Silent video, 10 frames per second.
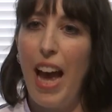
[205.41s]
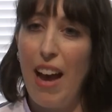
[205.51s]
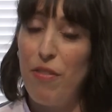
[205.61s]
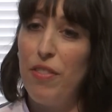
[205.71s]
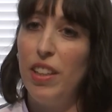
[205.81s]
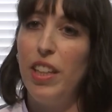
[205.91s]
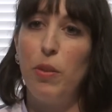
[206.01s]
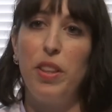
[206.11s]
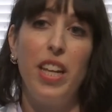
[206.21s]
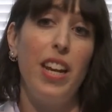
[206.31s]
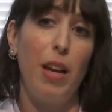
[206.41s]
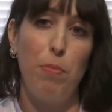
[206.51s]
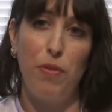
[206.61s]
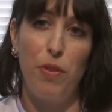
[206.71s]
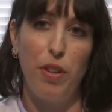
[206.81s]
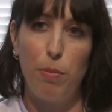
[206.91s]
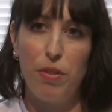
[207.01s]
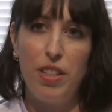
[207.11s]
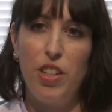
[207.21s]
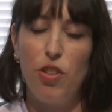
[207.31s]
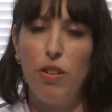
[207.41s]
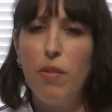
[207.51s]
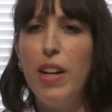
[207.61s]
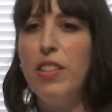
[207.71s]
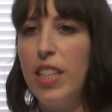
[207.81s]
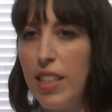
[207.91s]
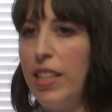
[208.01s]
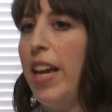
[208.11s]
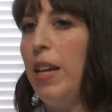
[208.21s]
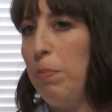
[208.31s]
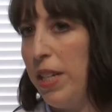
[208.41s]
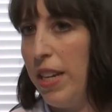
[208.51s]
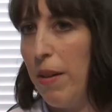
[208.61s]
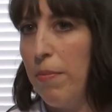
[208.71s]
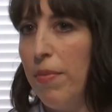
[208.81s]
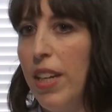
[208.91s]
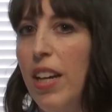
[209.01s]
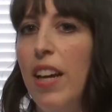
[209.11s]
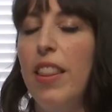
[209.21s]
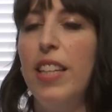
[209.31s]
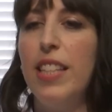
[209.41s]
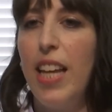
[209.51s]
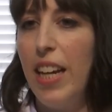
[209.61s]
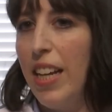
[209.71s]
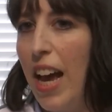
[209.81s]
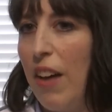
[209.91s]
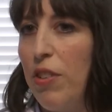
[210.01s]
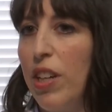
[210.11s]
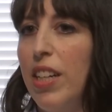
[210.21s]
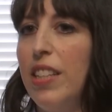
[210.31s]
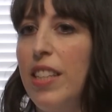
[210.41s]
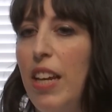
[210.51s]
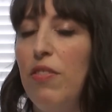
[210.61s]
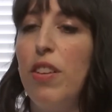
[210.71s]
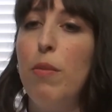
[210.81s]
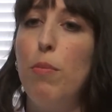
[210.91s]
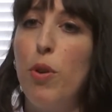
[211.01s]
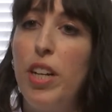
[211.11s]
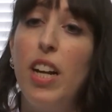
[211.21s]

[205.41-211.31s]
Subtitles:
half of the liquid the night before the procedure, around 6 to 8 p.m. The second half you're going to save to the morning